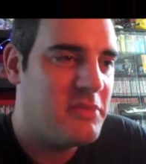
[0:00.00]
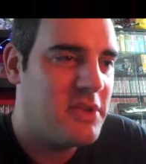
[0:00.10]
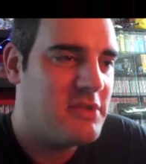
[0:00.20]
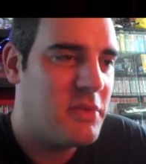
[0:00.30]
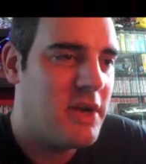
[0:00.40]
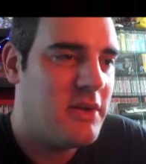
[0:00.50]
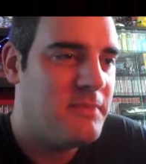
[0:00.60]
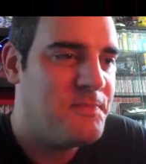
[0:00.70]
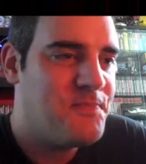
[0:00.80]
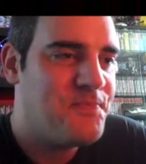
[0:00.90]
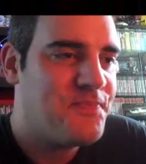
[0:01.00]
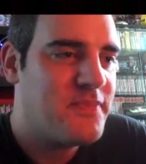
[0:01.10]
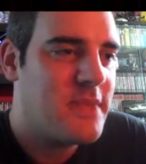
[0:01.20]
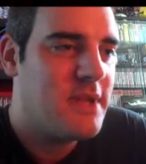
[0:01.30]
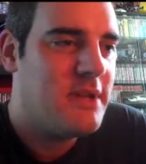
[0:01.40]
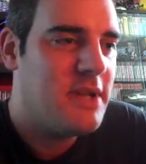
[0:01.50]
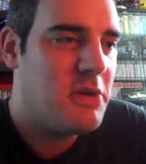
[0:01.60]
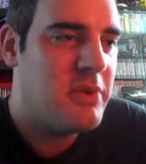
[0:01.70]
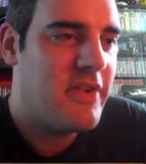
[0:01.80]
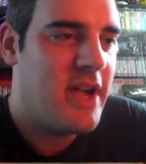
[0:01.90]
me as well. A
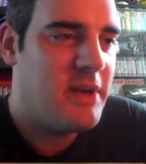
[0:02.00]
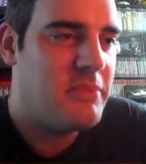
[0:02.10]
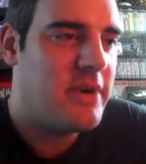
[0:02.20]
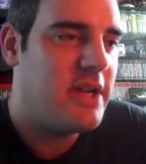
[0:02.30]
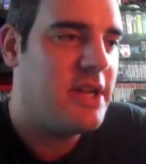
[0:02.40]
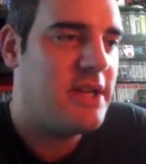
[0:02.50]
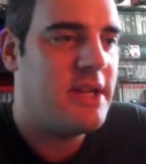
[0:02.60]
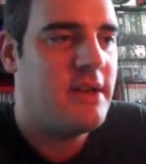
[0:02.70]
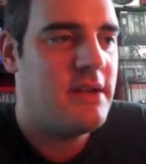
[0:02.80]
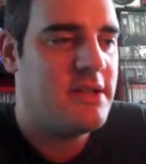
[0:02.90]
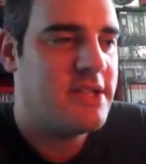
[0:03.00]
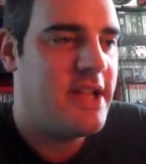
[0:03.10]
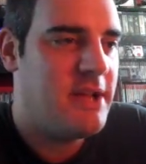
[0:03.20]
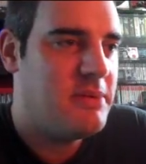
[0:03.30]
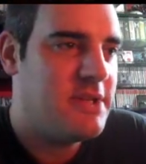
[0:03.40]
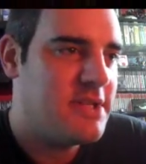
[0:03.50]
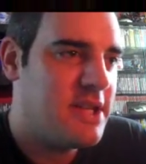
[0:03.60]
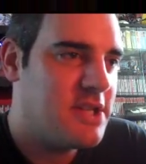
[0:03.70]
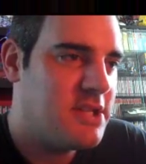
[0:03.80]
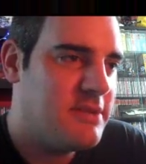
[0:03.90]
little bit of handbrake in that last hairpin
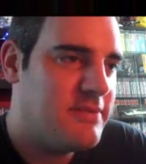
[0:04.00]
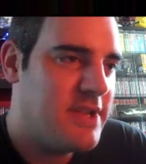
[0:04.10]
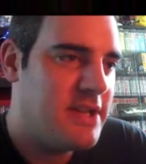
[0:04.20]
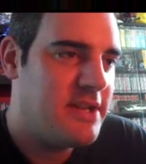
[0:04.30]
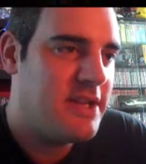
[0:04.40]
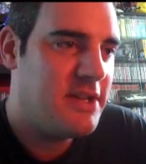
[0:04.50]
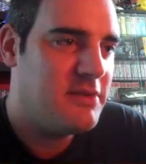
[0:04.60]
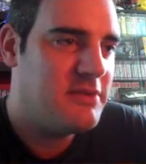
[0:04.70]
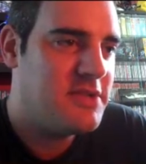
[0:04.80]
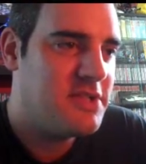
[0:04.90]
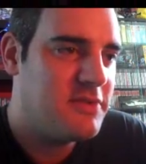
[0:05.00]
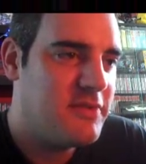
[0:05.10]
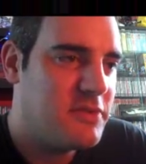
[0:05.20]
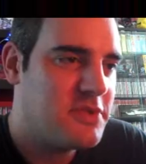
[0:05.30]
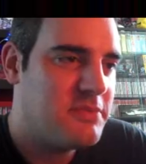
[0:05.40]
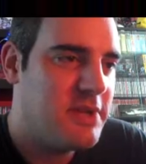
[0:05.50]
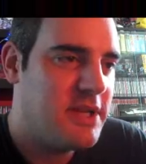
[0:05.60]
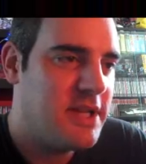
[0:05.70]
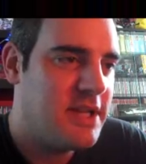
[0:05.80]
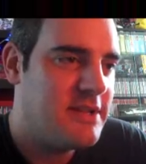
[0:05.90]
section down the hill. This is all full speed
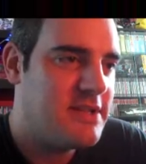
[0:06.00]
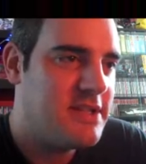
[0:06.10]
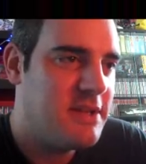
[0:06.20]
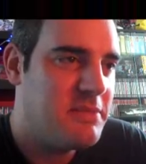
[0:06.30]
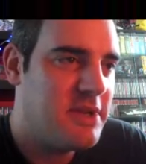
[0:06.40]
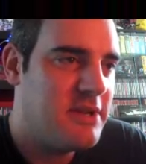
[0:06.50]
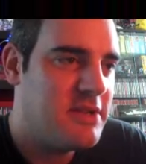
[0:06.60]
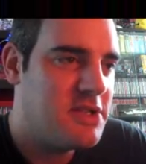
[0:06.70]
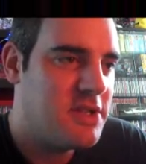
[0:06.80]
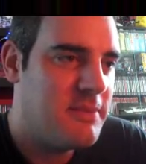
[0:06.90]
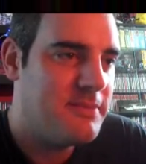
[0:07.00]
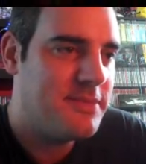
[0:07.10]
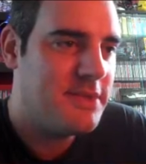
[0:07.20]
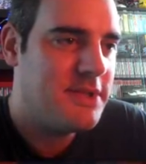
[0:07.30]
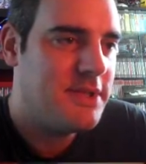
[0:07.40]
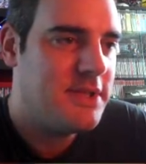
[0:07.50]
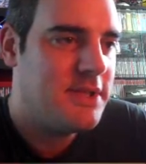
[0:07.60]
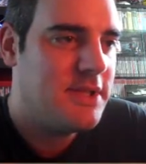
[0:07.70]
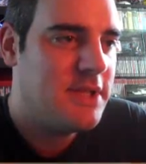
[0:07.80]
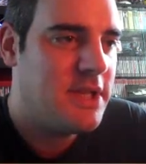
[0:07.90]
here. There's a dip here and a jump.
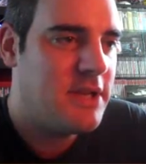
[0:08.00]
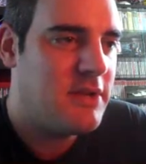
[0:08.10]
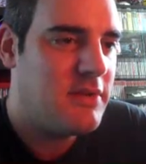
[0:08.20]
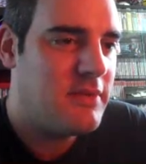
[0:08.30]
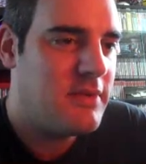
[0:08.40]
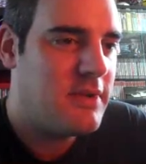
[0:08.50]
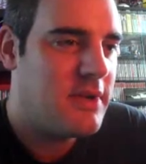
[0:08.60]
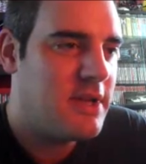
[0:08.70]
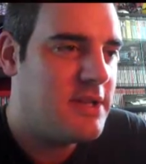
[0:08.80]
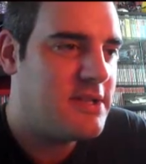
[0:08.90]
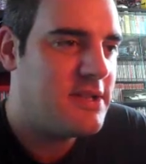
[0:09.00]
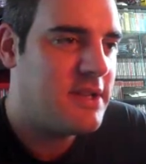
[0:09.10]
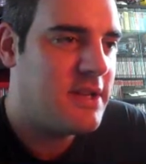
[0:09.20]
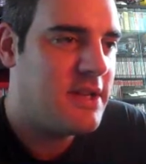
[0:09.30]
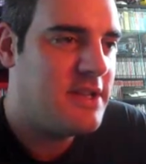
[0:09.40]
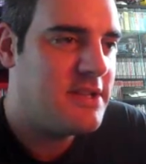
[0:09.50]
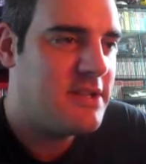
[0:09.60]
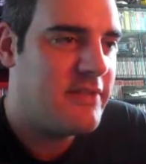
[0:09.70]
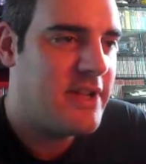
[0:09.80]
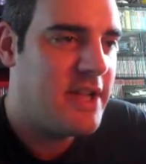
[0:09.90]
You know, it's into
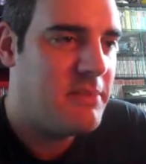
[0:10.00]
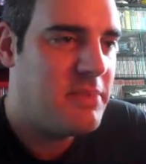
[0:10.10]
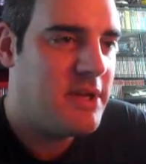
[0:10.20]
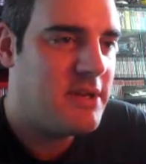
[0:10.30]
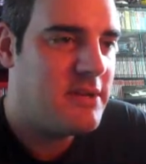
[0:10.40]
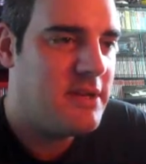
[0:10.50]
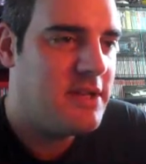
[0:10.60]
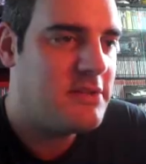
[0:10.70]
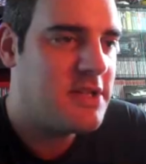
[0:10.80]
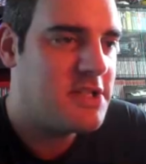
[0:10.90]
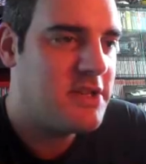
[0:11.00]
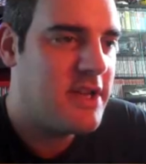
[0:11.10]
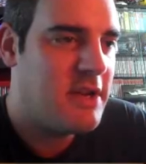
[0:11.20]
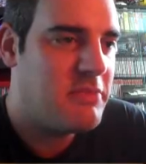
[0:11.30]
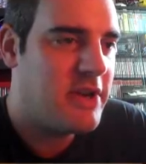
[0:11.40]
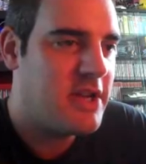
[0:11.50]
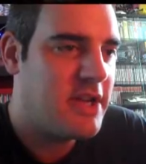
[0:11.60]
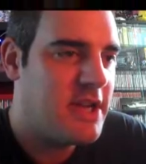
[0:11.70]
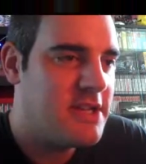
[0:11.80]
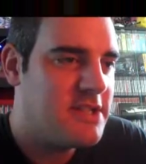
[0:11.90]
another hairpin. A little touch on handbrake
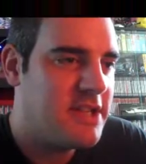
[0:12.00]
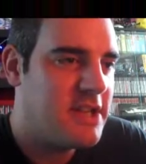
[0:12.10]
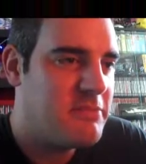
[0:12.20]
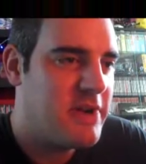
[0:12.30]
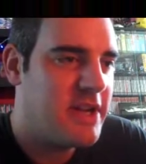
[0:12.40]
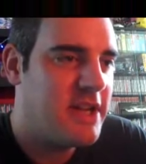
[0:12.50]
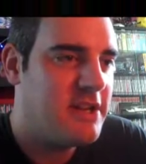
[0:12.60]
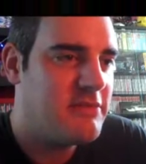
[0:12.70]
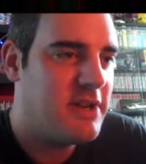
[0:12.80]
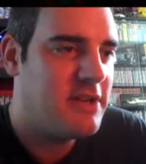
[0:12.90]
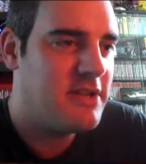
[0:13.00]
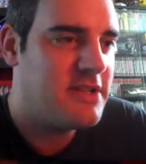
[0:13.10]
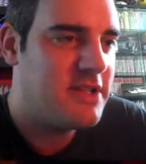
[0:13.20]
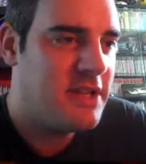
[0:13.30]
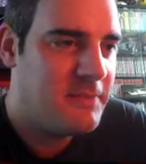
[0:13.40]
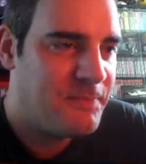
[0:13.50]
again, just to get the back end round nicely.